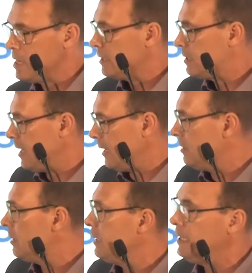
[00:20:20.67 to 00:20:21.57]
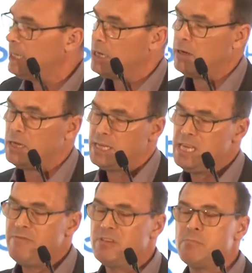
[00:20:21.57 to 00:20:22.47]
Secondly,
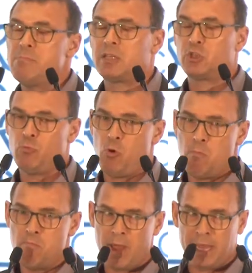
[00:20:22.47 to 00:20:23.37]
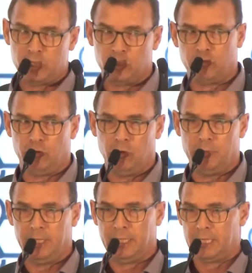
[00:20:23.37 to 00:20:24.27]
even a much more major
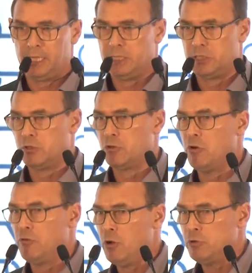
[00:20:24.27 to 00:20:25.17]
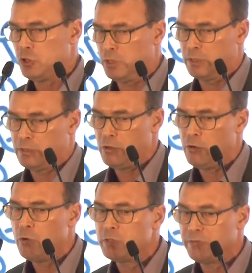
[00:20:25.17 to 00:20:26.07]
drawback is the corrosion,
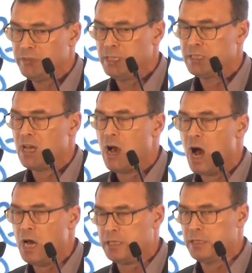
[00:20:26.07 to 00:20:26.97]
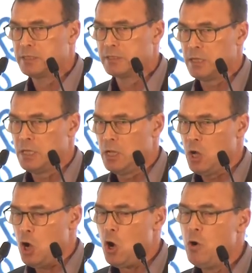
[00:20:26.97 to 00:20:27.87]
corrosiveness, the hardness
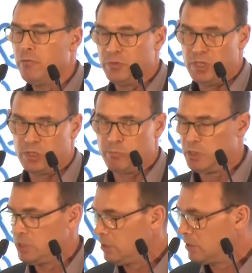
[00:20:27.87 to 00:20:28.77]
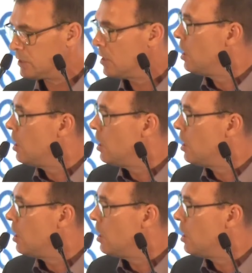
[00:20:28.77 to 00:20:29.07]
of these materials.